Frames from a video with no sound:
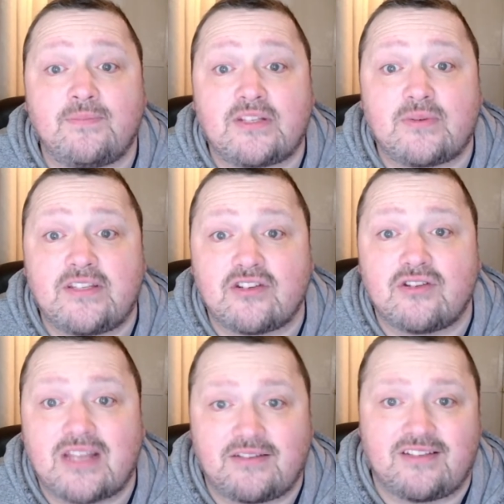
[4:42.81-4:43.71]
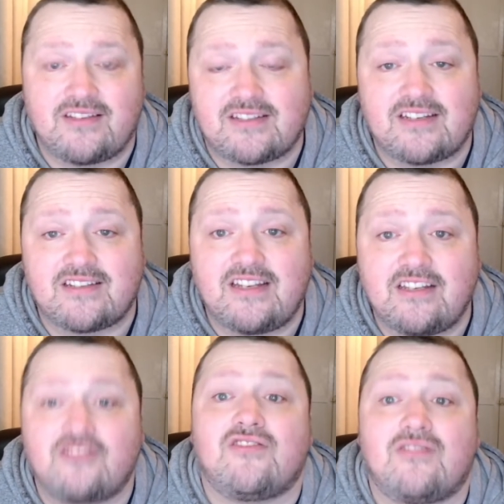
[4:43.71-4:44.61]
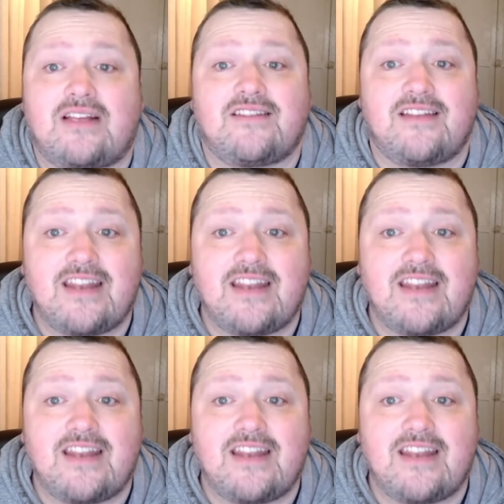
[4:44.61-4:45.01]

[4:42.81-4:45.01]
between two thousand sixteen and two thousand